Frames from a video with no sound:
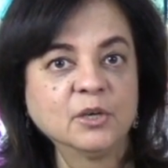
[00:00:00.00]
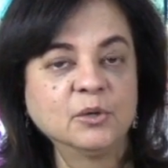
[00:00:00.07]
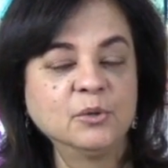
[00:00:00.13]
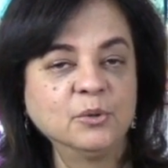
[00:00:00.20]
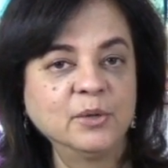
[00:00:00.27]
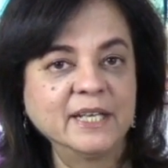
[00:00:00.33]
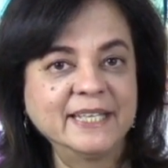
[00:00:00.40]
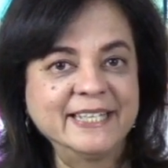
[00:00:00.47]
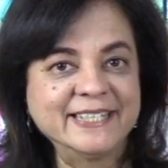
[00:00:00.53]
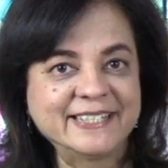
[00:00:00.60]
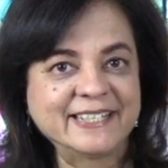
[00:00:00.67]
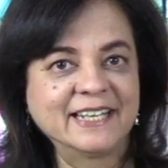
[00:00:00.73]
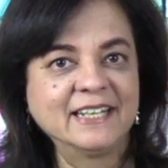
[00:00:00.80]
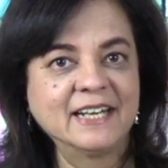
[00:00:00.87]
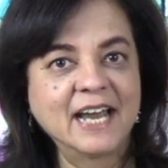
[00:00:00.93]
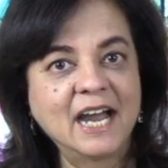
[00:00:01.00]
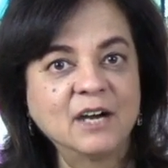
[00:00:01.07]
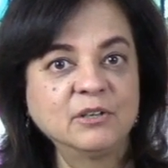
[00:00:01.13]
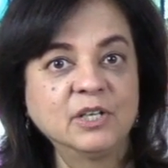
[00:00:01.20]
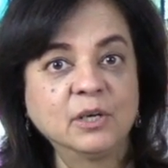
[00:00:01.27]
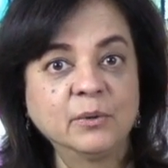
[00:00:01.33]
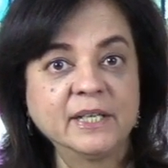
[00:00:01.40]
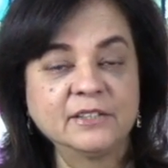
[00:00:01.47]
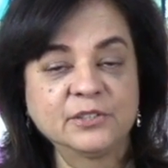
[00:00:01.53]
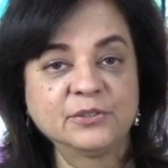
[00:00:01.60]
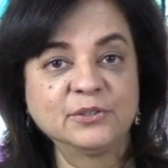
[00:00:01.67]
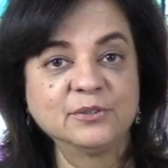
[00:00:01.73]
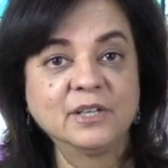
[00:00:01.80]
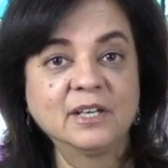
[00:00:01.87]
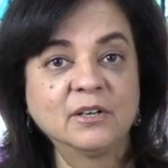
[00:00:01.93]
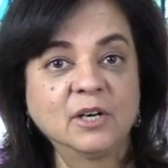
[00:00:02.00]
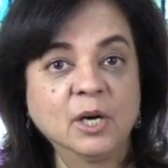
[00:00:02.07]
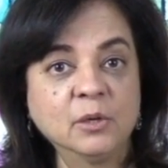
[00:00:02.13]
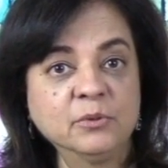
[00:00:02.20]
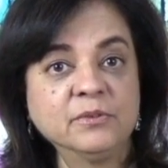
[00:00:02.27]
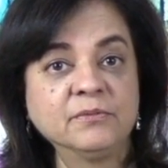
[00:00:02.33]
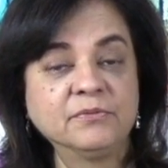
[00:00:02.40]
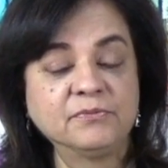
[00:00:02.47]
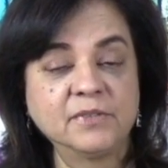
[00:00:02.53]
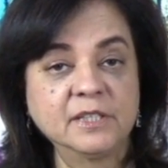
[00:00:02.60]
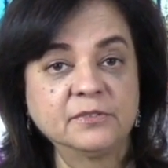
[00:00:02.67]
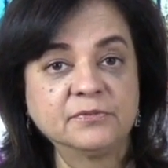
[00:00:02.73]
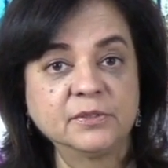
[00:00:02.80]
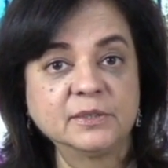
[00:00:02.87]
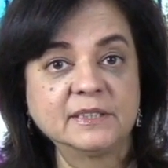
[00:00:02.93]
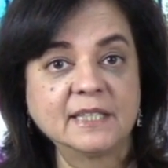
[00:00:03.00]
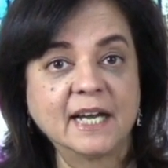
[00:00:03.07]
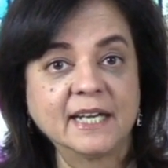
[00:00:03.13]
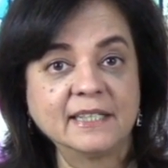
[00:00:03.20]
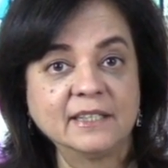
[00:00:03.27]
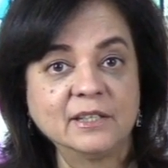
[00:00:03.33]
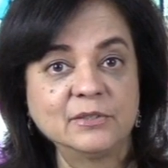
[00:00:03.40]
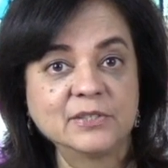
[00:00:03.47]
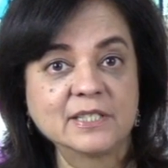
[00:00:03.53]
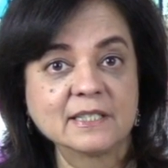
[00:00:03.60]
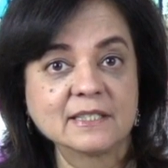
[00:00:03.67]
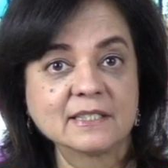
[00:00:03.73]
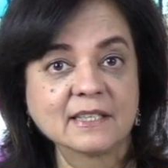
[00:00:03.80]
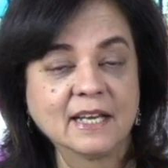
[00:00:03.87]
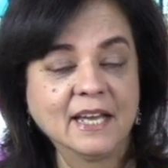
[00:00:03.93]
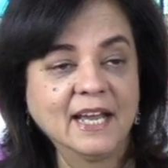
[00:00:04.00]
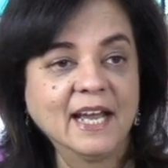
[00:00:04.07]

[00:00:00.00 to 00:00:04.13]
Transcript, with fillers: who is now going through her own fearful diagnosis.